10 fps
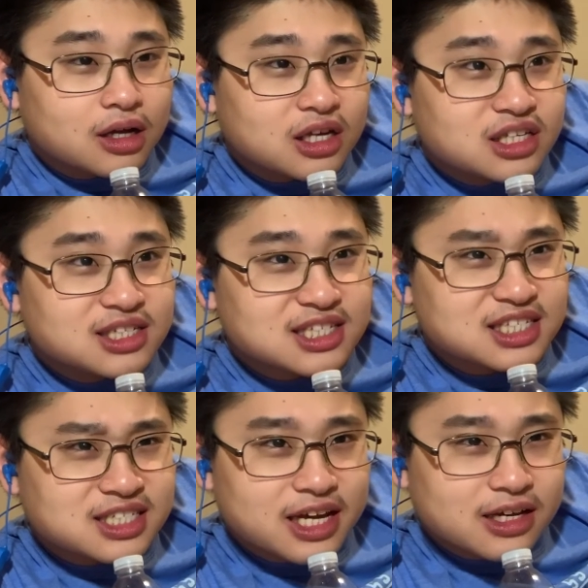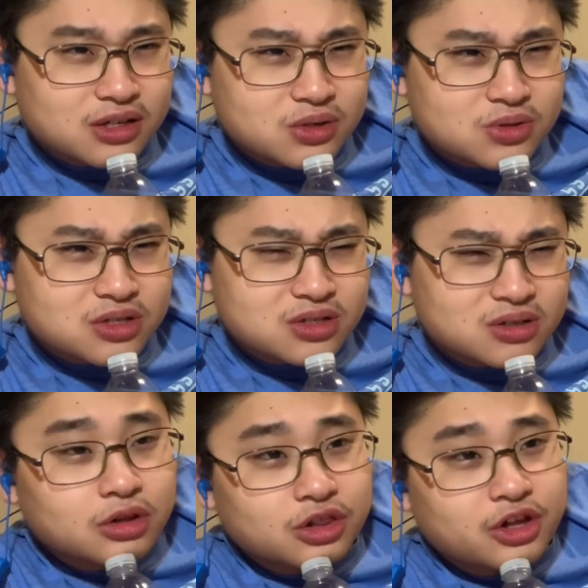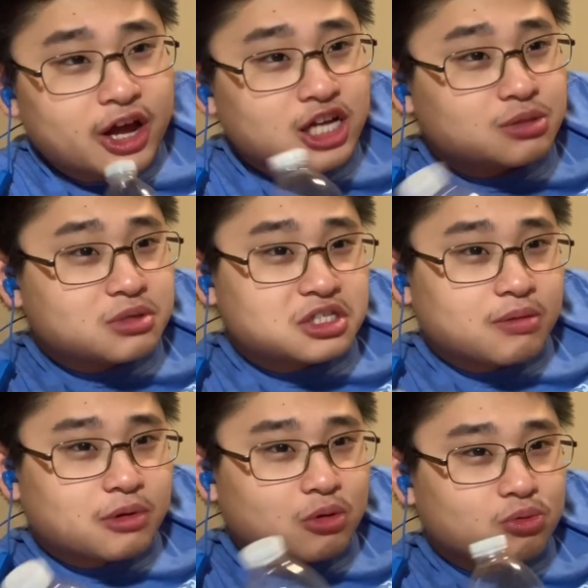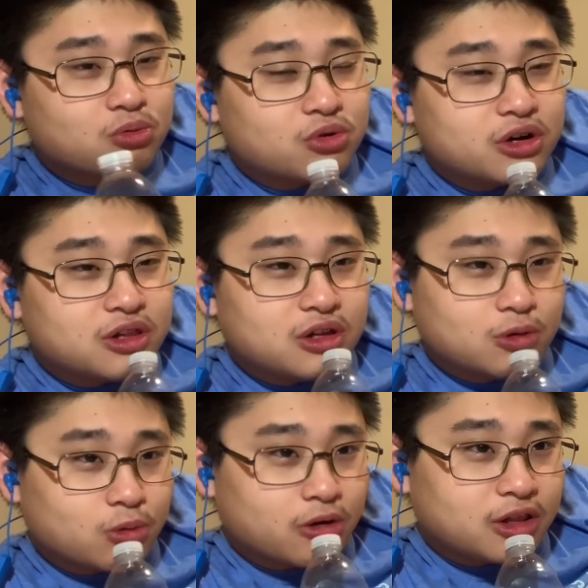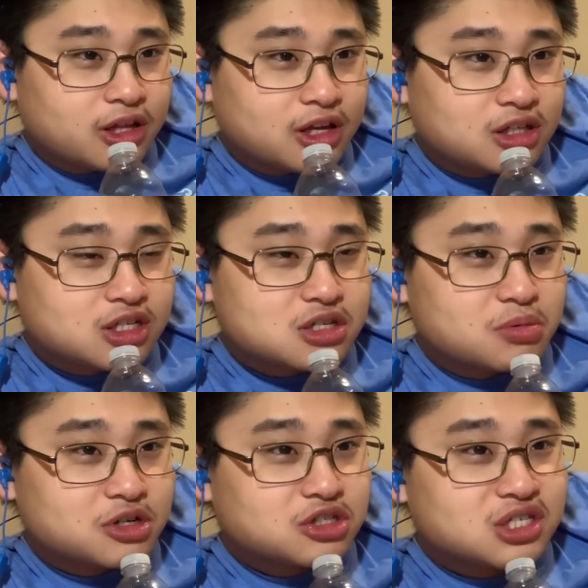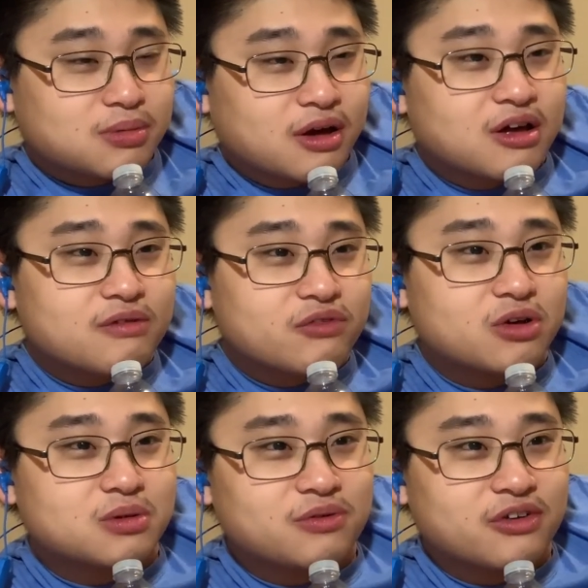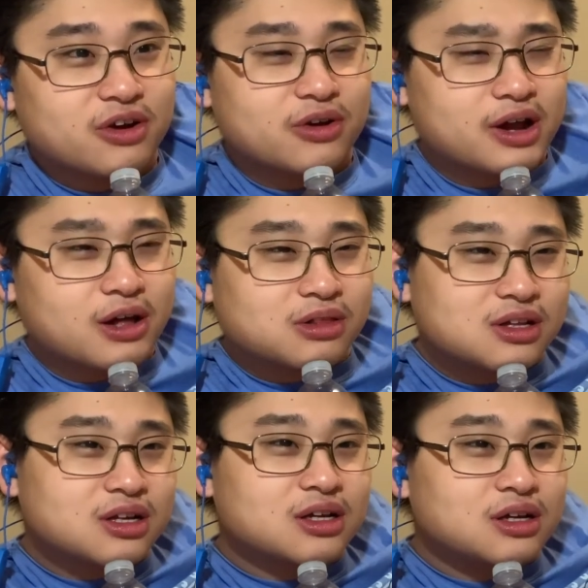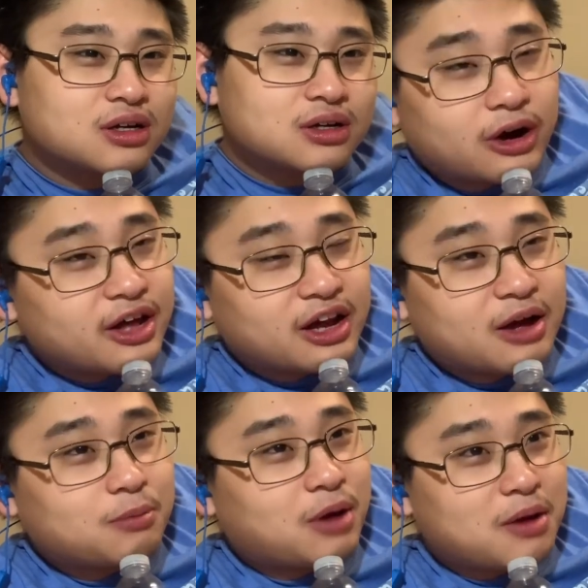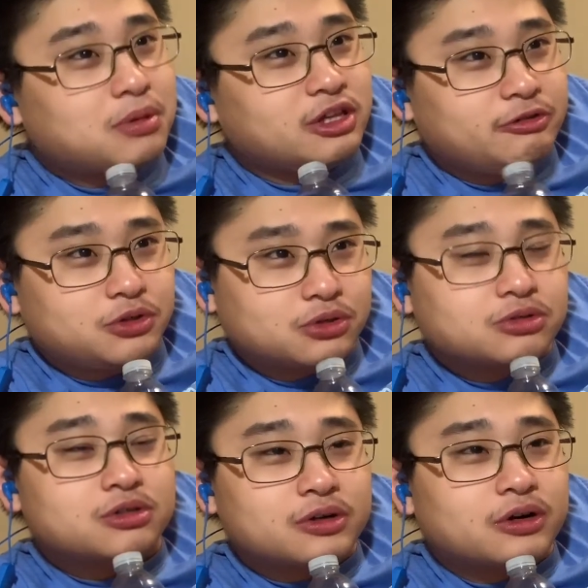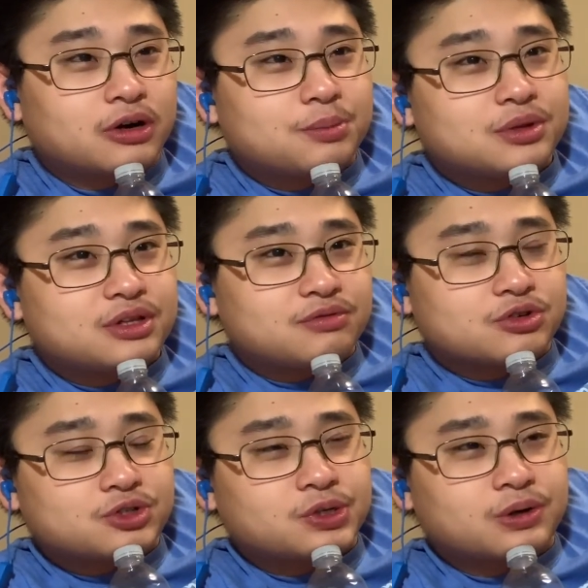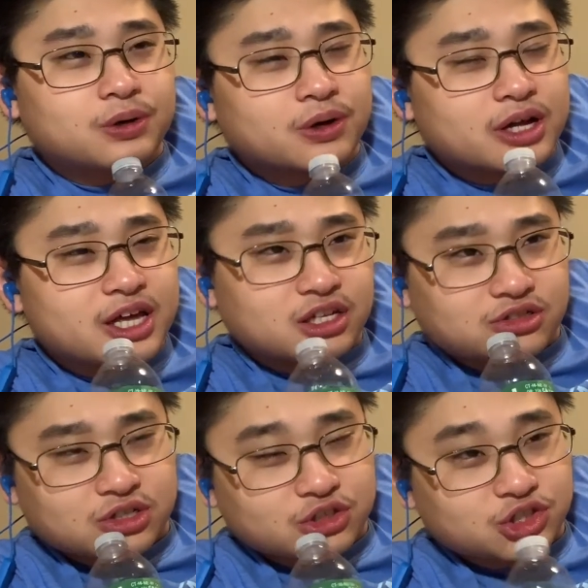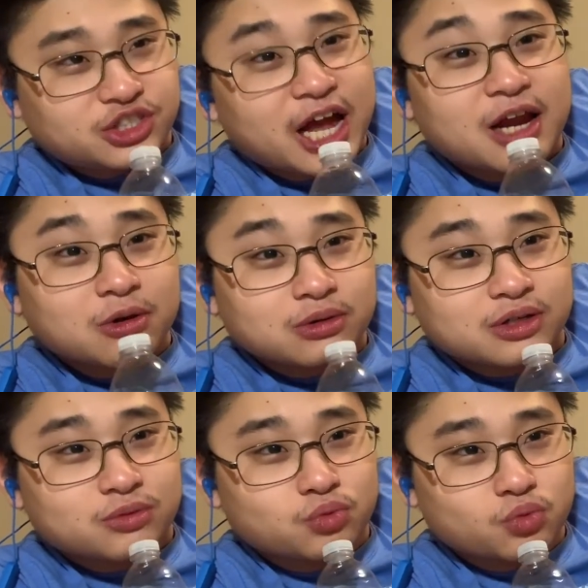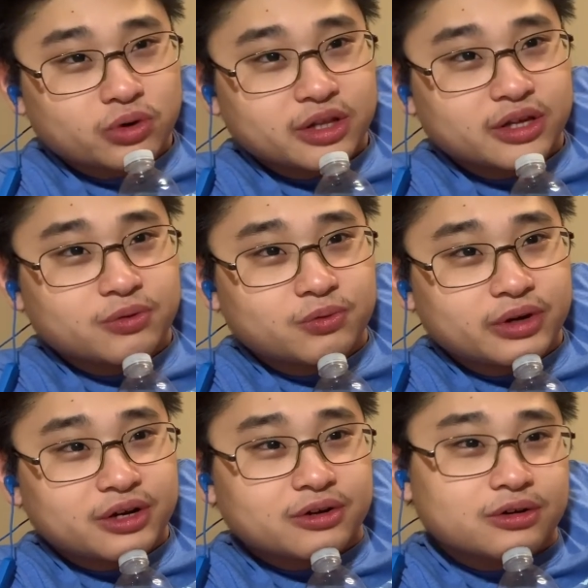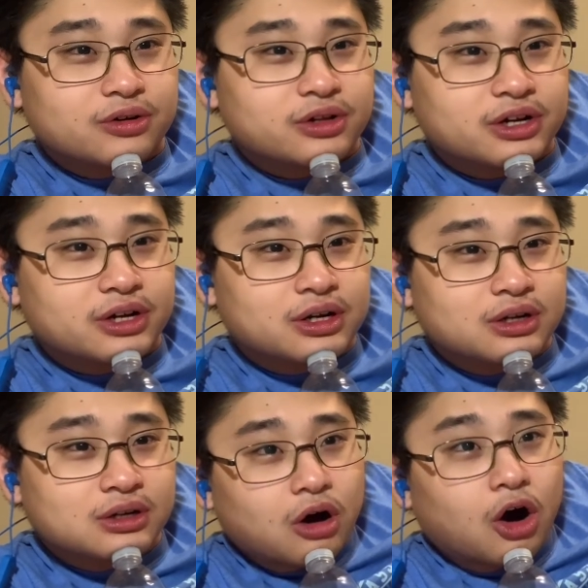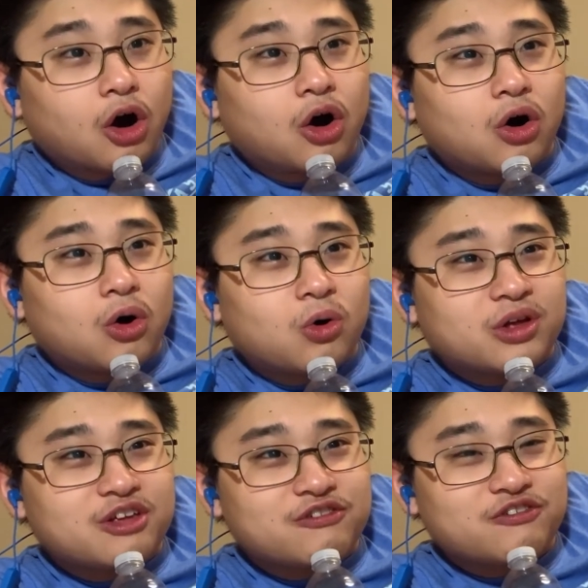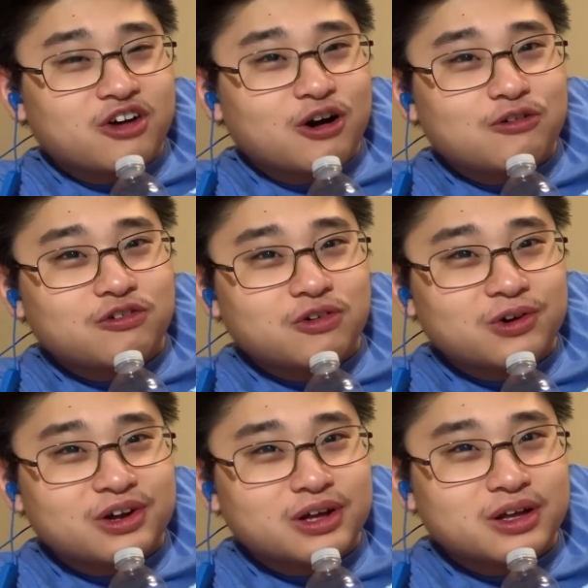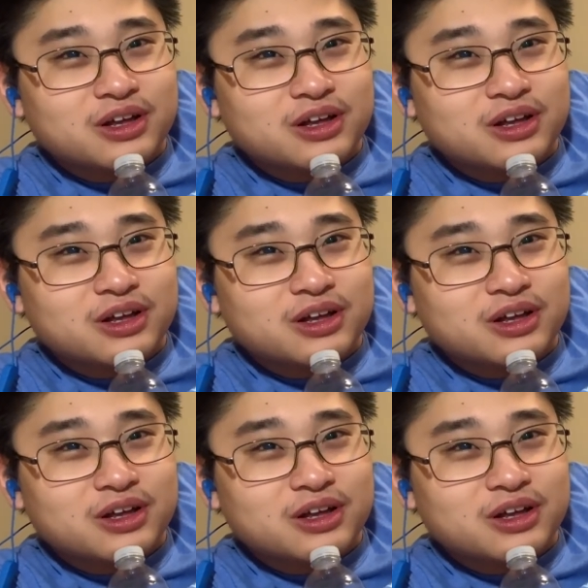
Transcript: He's a stand user? There has to be something really, really suspicious about him for him to figure it out then. I believe Jotaro. His shadow looked really weird earlier. Oh, he fell for it.